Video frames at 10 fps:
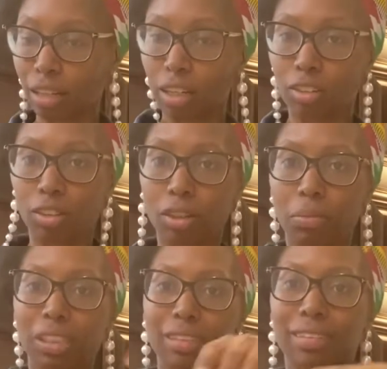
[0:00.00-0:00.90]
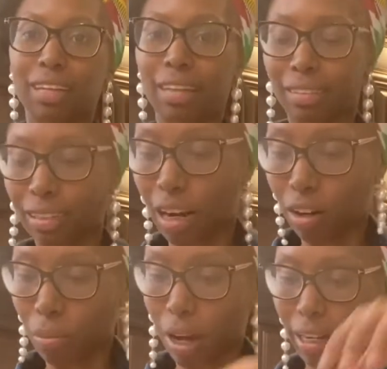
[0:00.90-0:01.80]
So let me just test it out
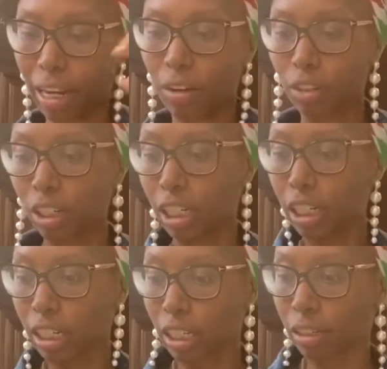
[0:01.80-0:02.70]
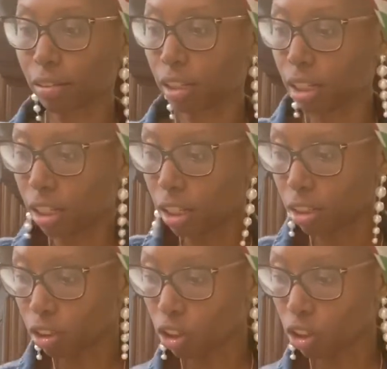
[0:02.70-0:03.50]
on my counter here to